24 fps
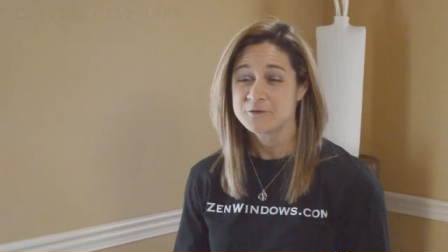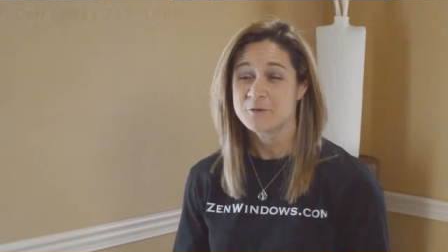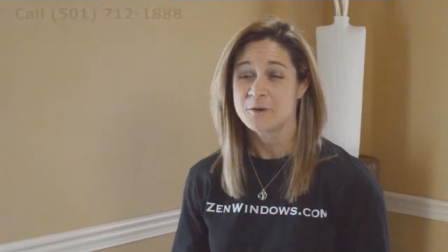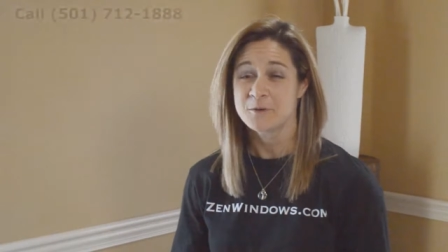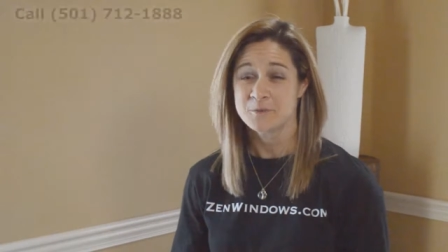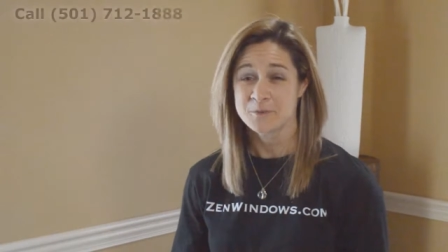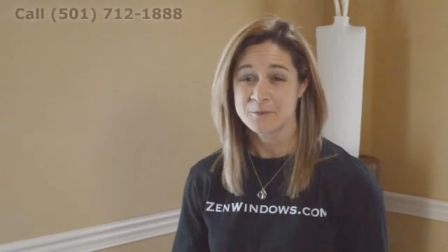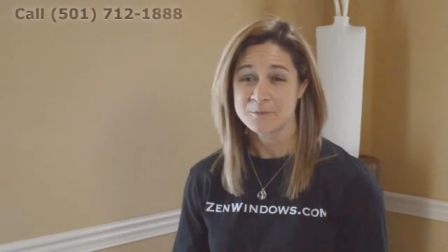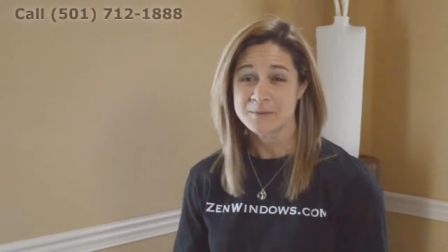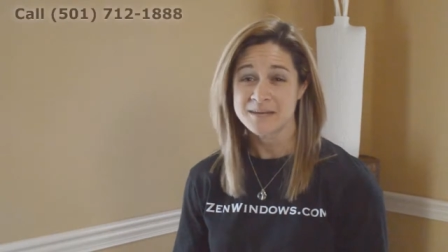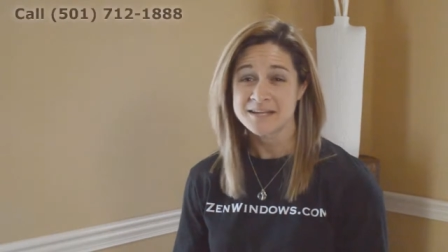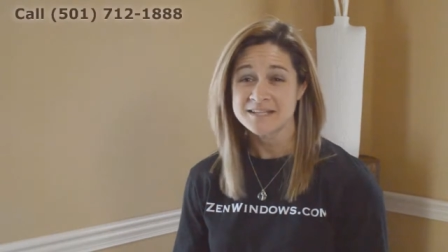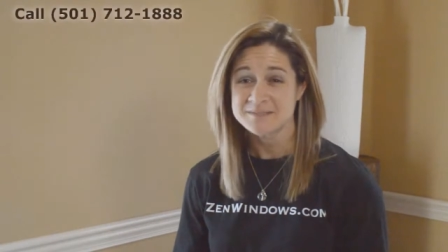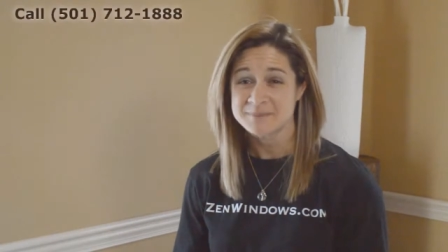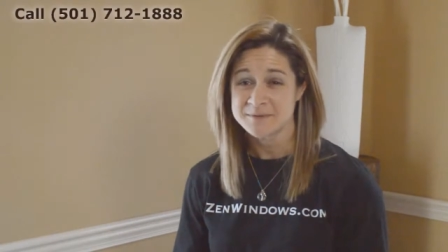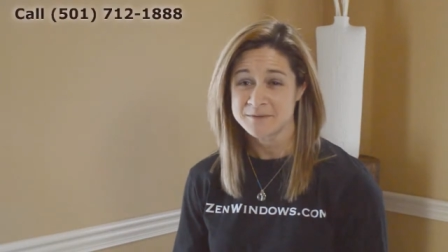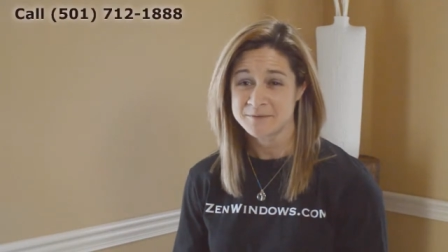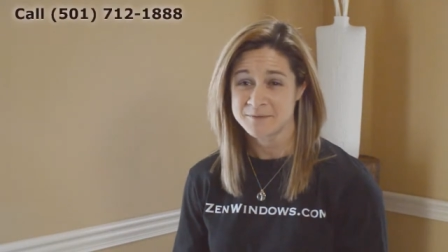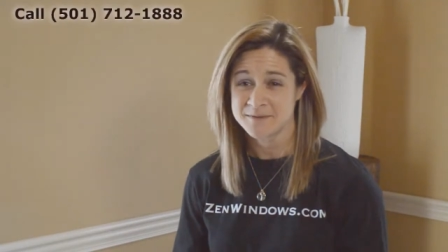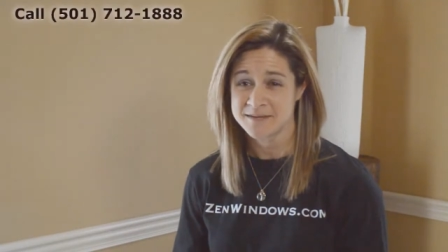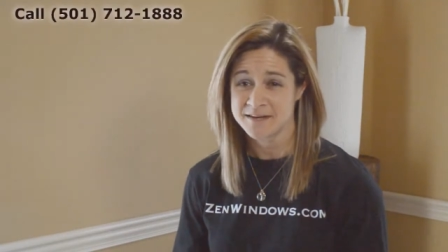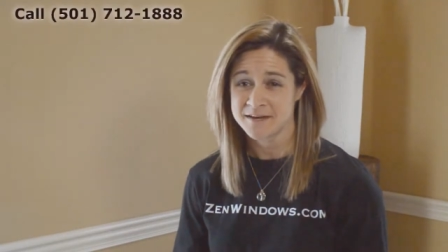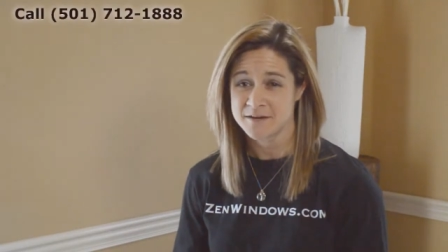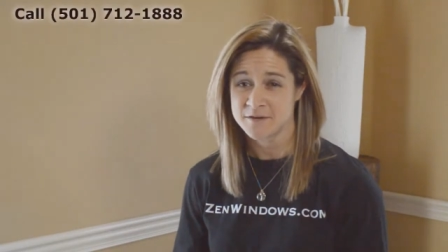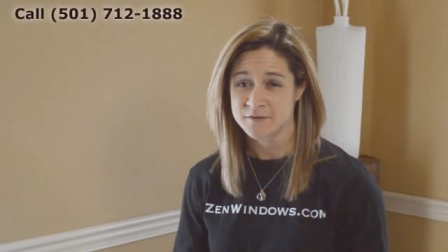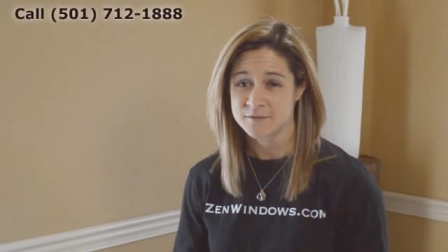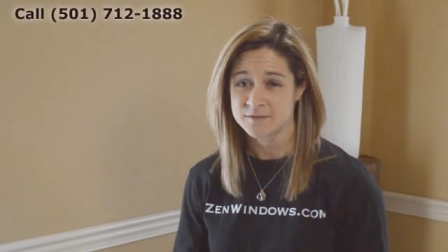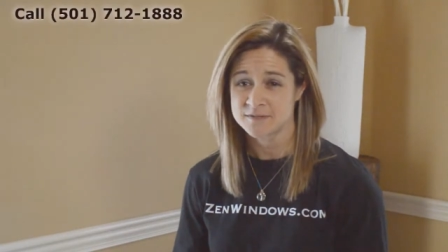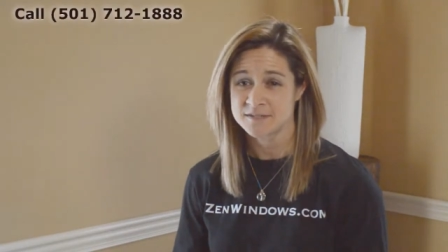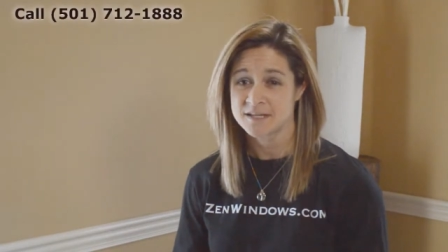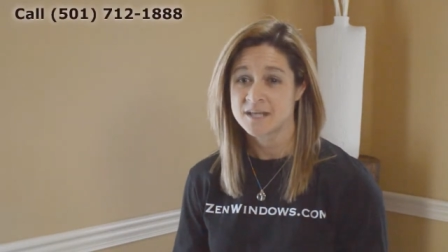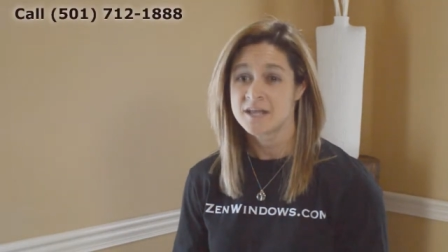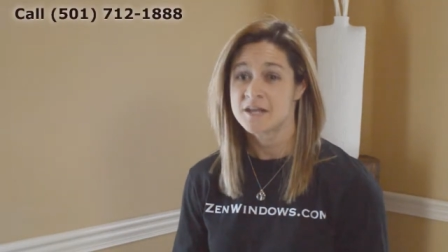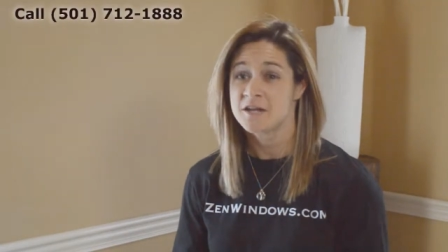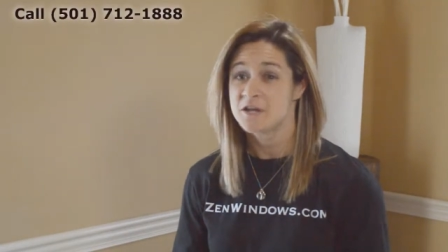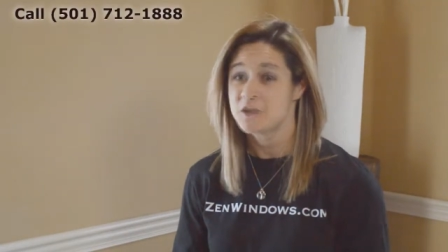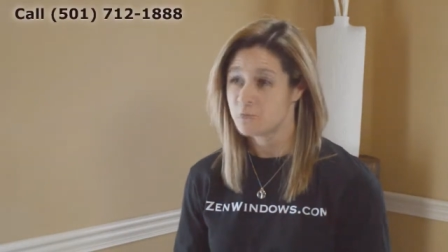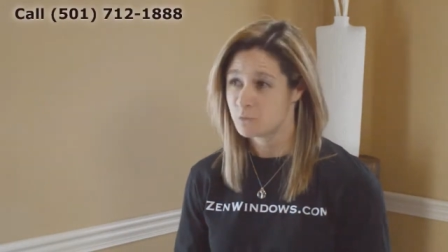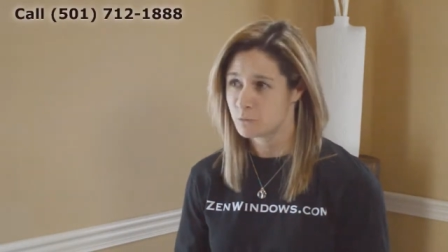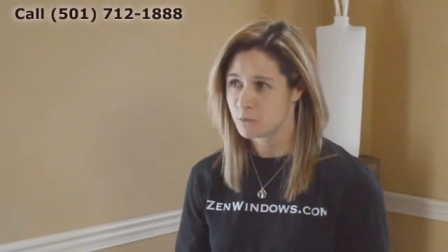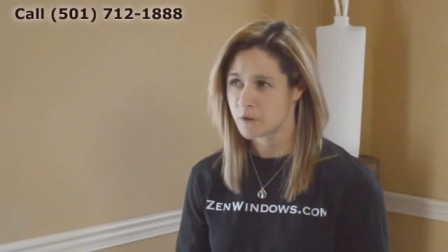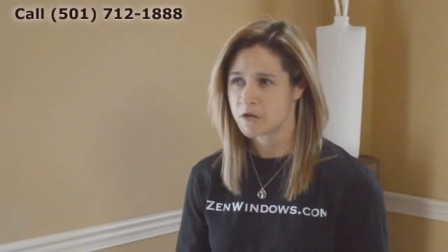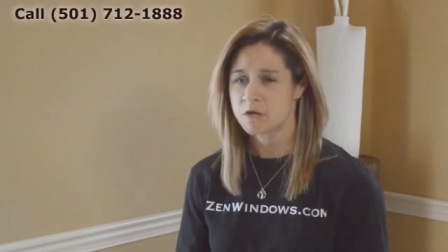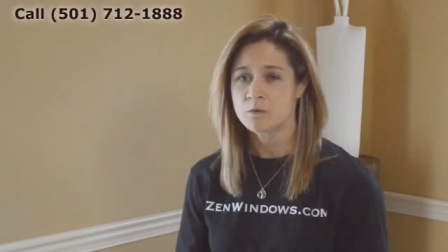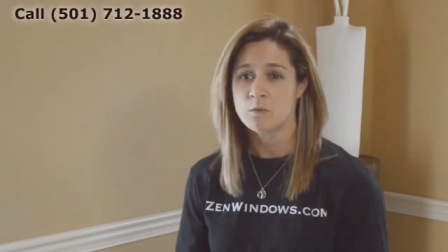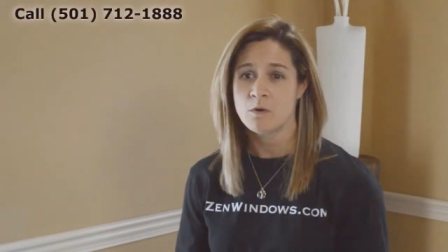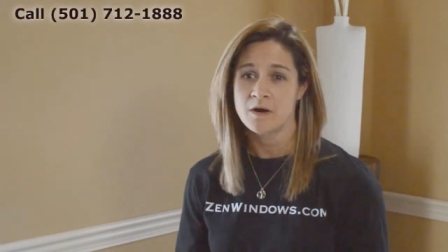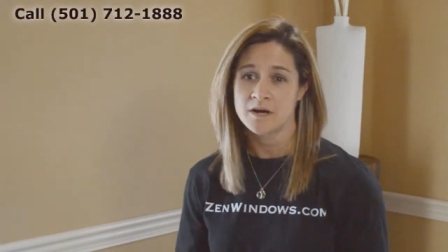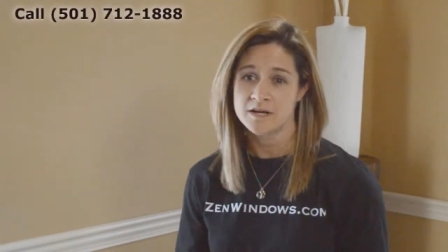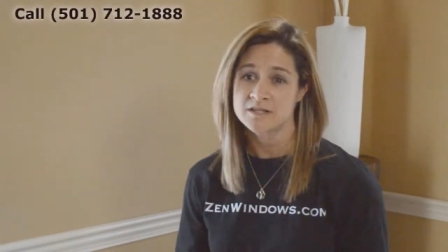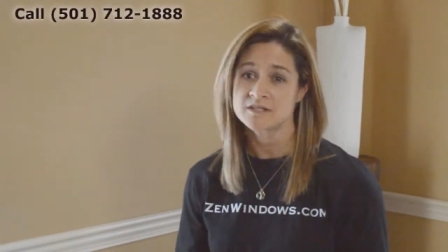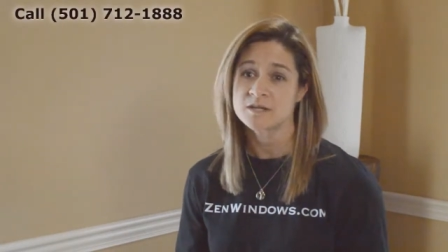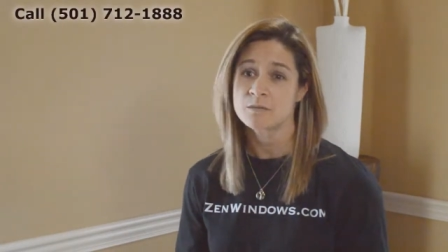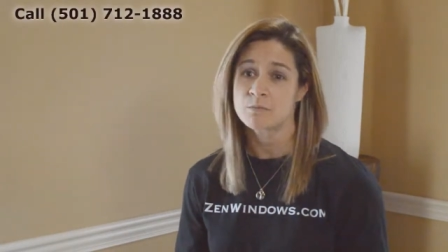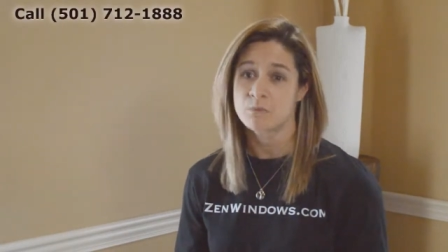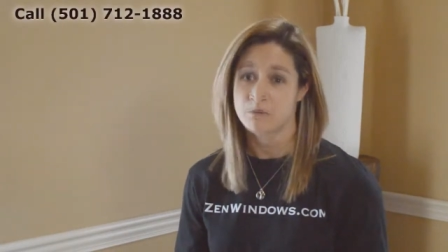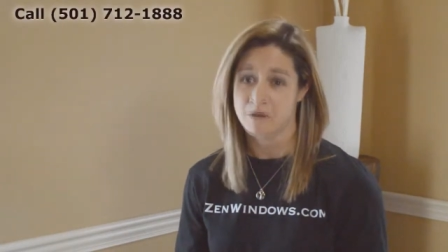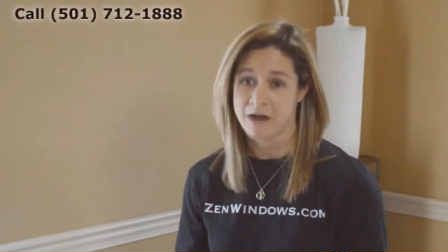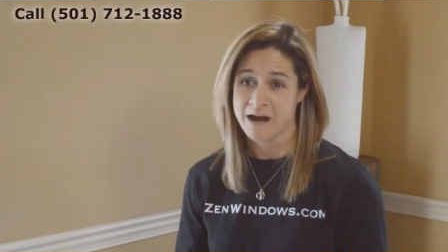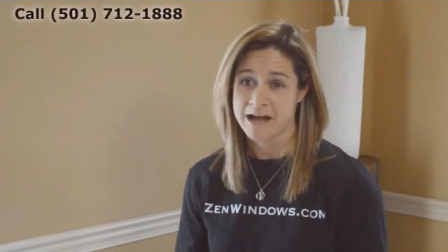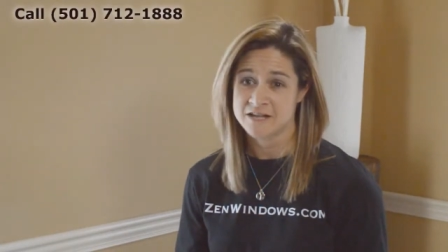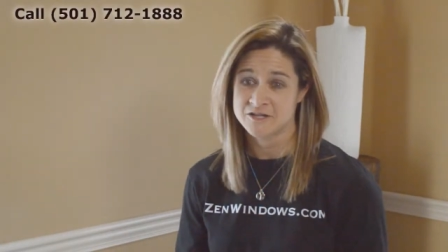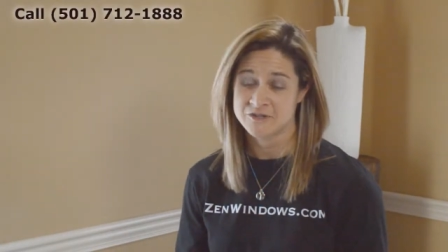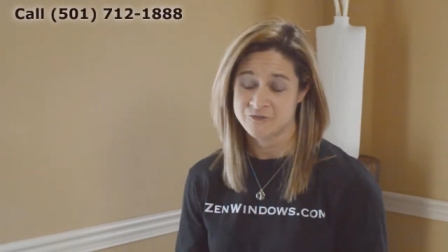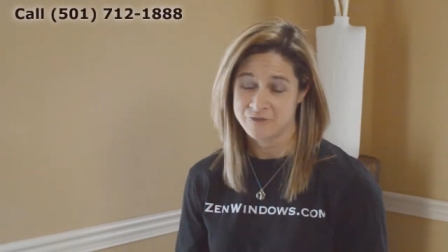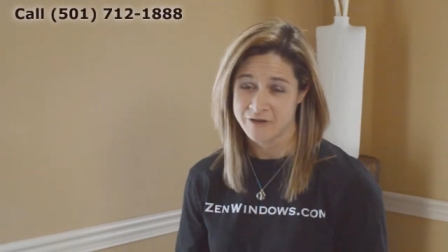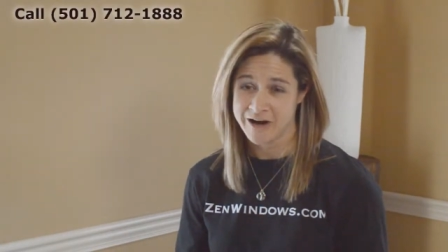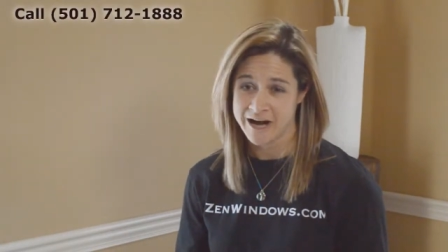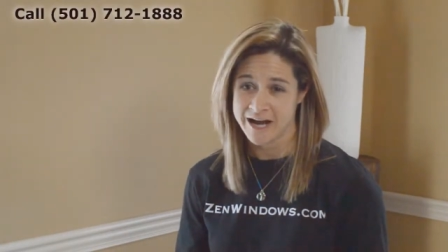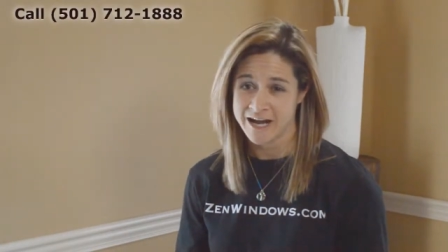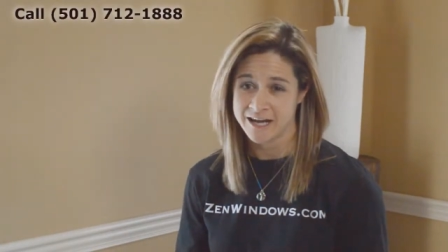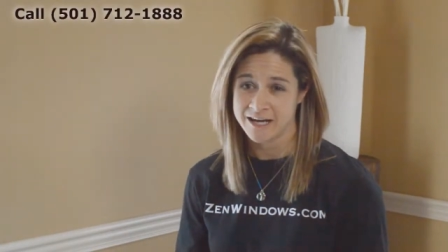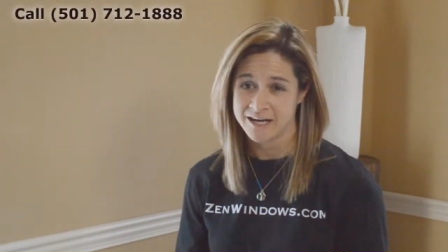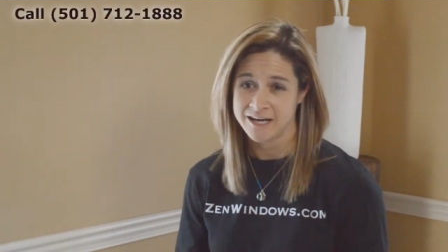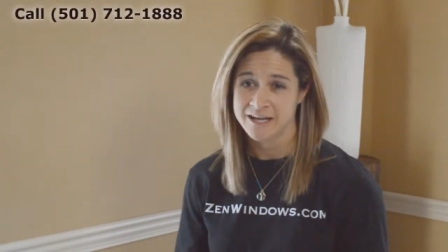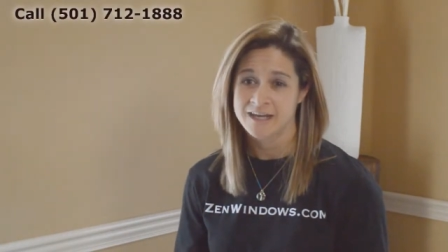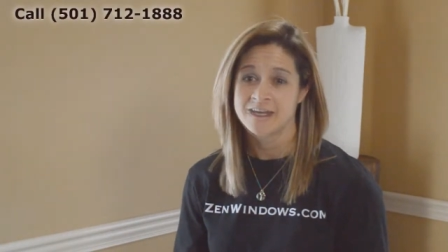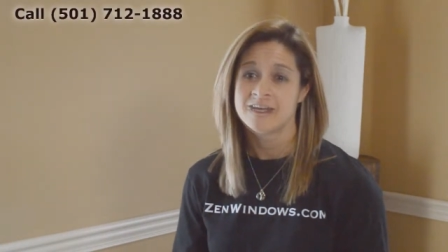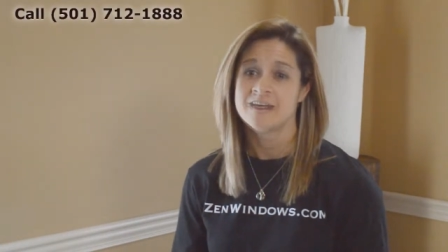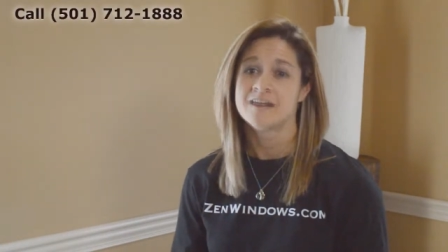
you want replacement windows? What you want is a price, right?